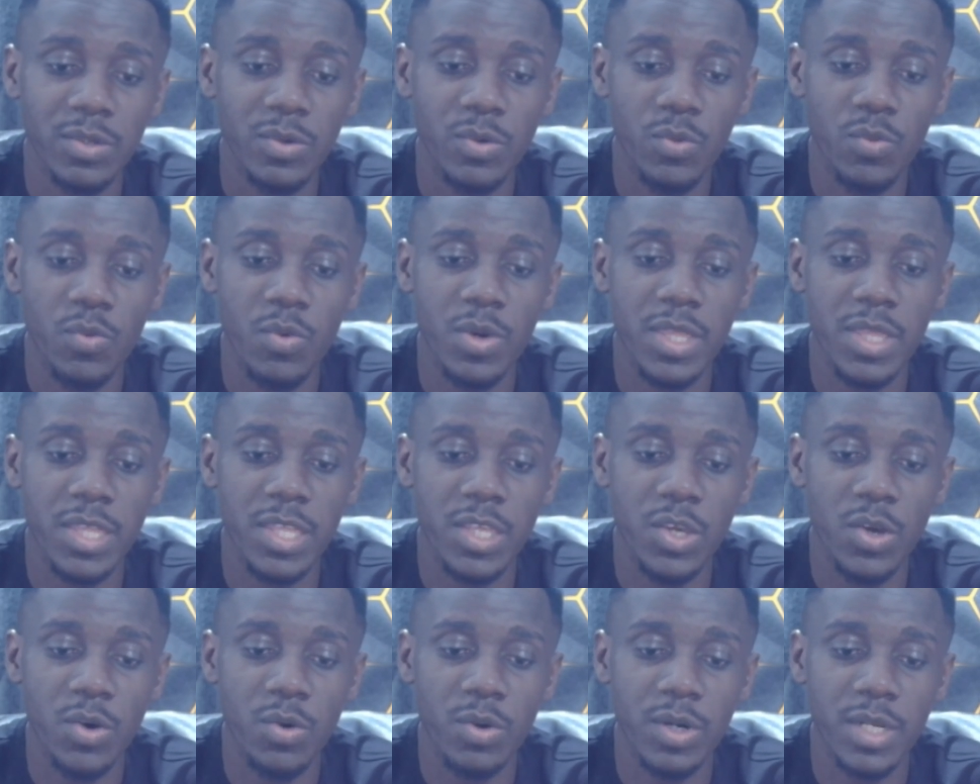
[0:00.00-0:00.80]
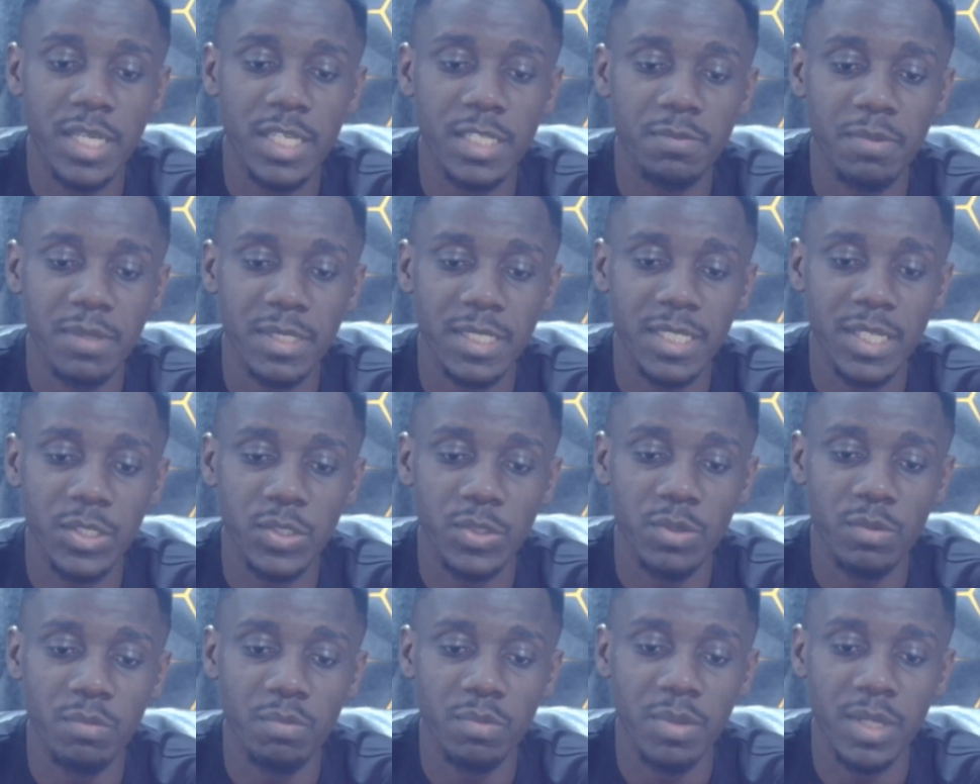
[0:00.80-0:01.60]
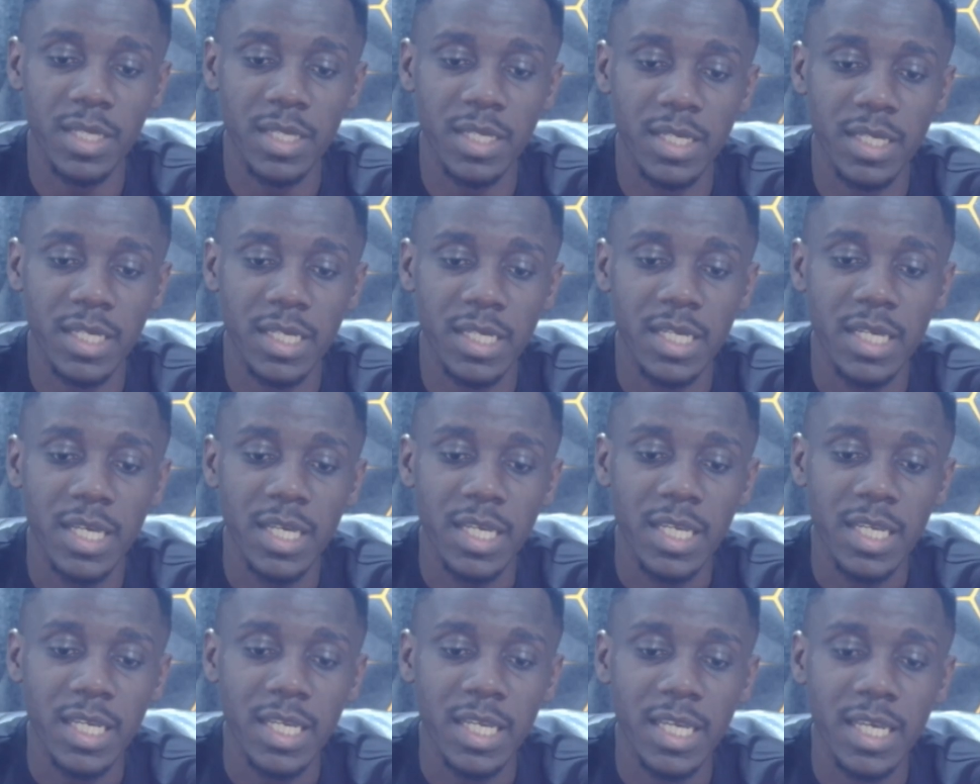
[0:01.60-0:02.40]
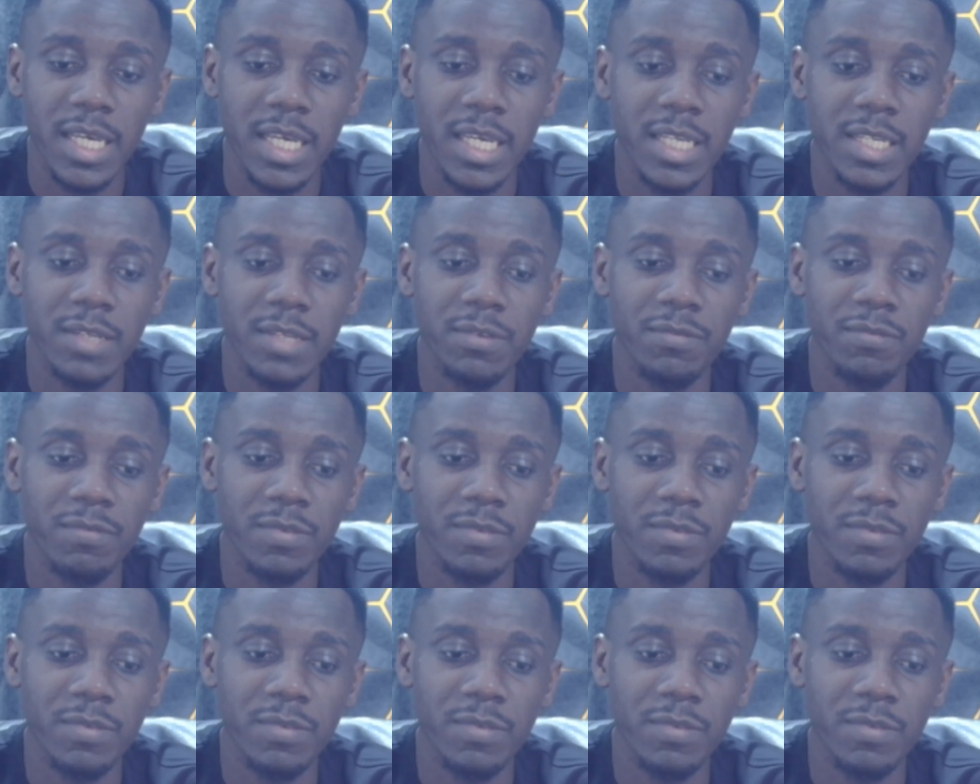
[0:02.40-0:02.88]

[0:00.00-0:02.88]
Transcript: with the only expectation being a